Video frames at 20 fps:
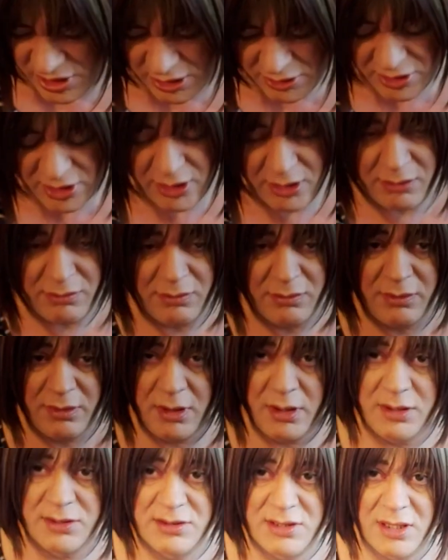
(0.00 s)
you
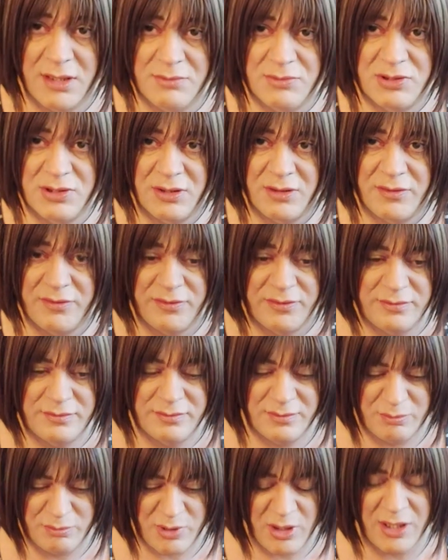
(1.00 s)
in terms of
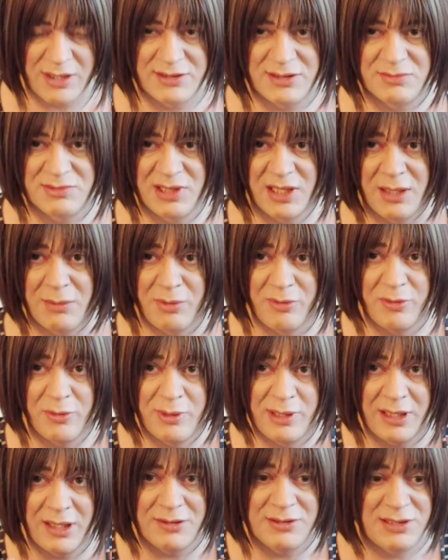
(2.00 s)
items here before we
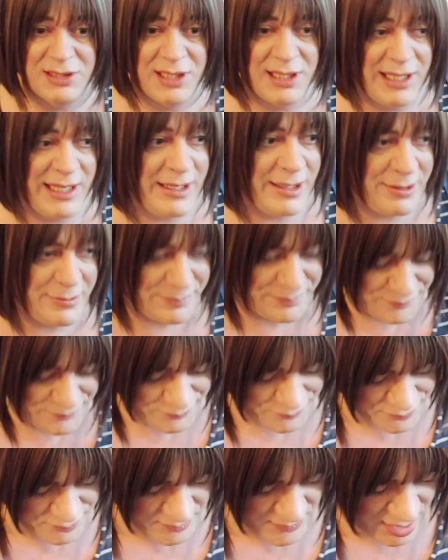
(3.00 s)
go to the layout,
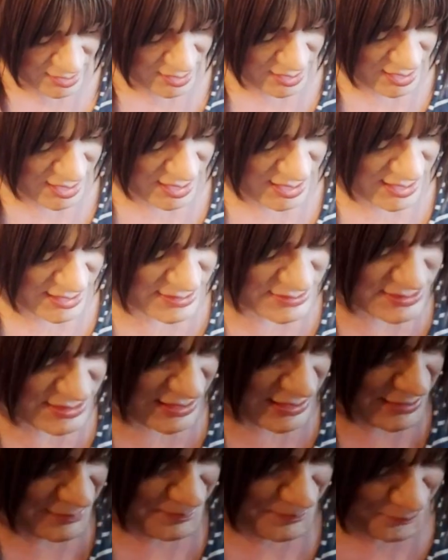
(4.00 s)
is
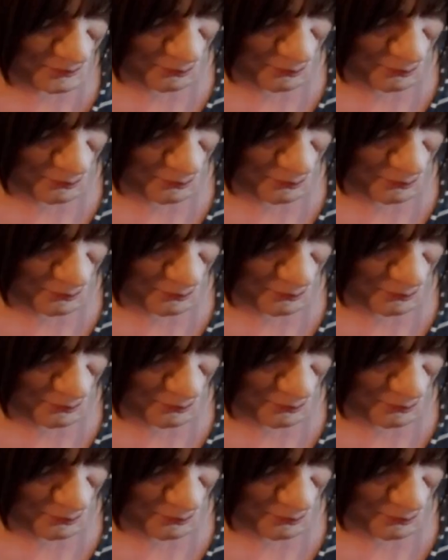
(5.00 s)
I